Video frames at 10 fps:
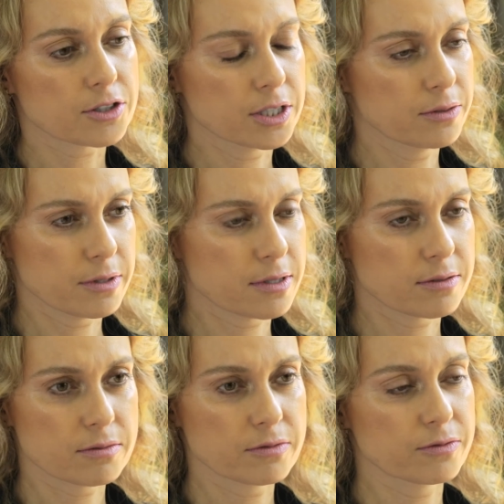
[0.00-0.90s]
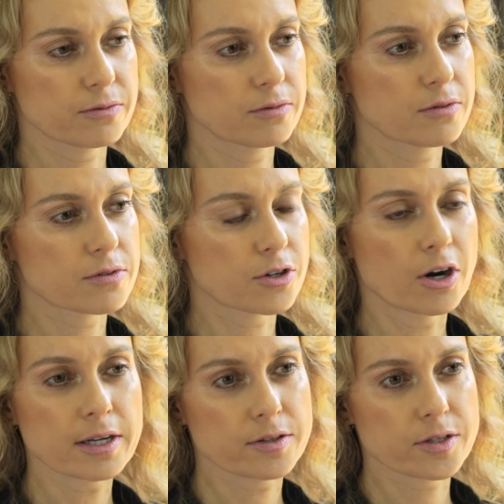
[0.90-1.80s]
She was
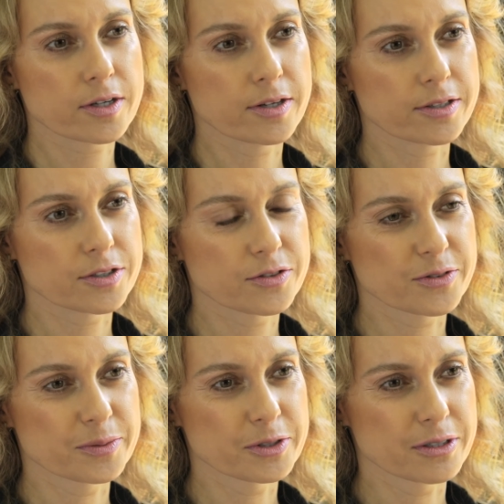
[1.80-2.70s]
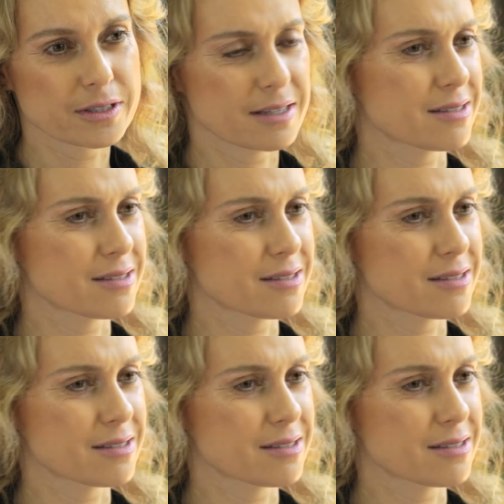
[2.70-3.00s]
strongly discouraged from doing